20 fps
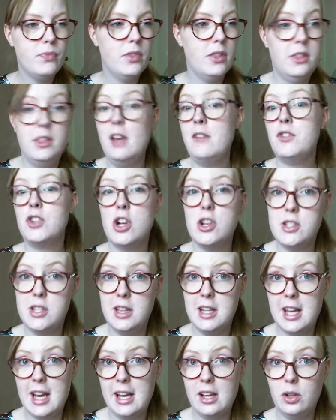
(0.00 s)
they've chosen
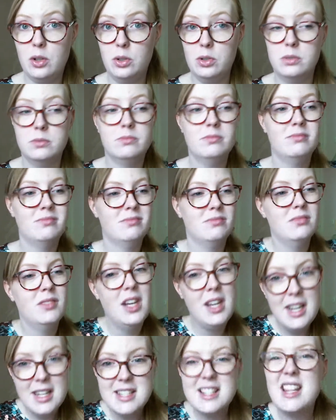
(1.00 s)
the angle.
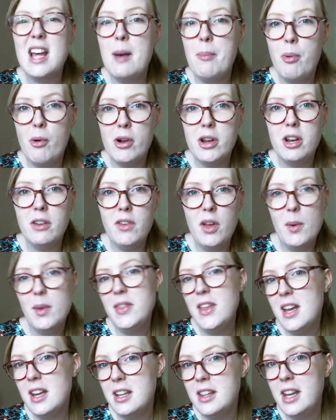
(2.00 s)
It's their point of view at
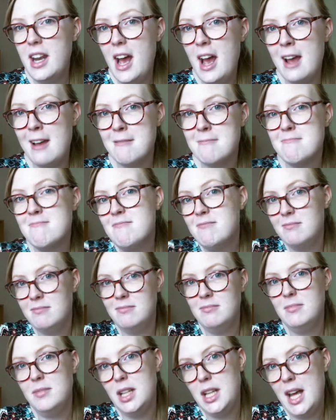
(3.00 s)
the end of the day.
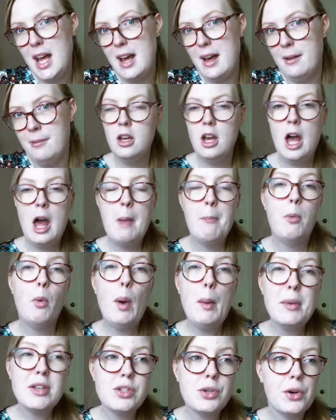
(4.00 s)
Yeah, but
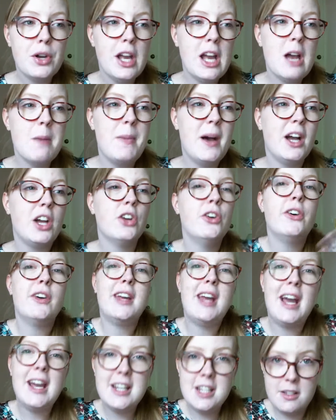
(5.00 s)
when we're talking about
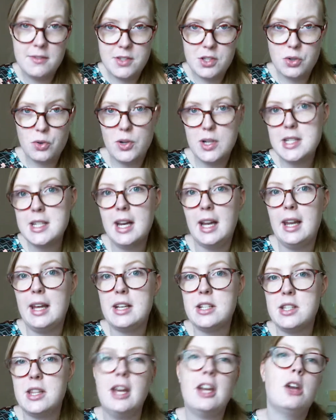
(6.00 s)
creative
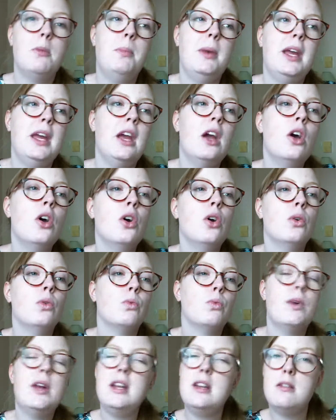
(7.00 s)
storytelling, so that could be
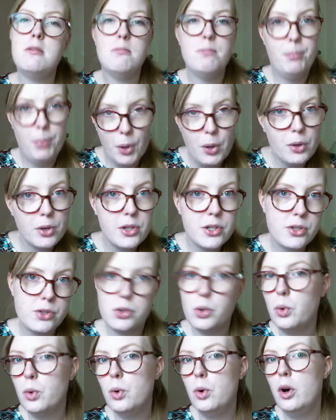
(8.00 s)
written books
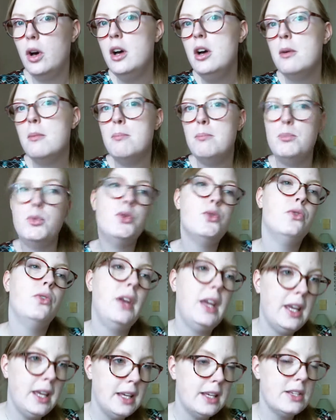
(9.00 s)
or
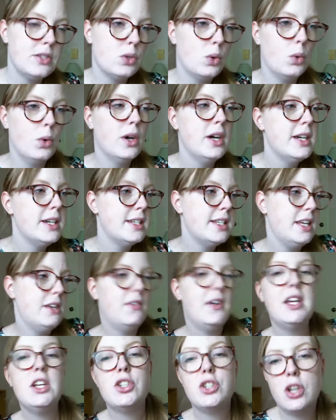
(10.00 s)
movies or
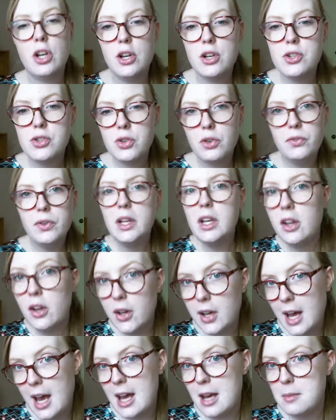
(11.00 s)
TV shows or video
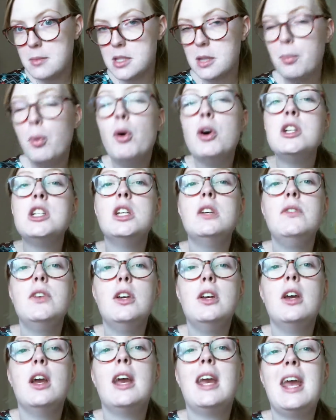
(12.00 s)
games, the point of
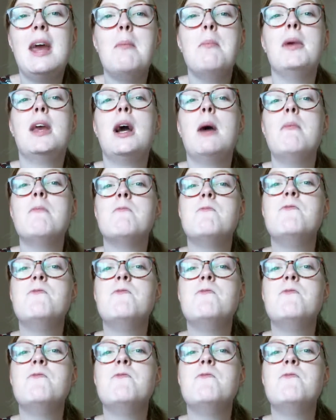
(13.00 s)
view can become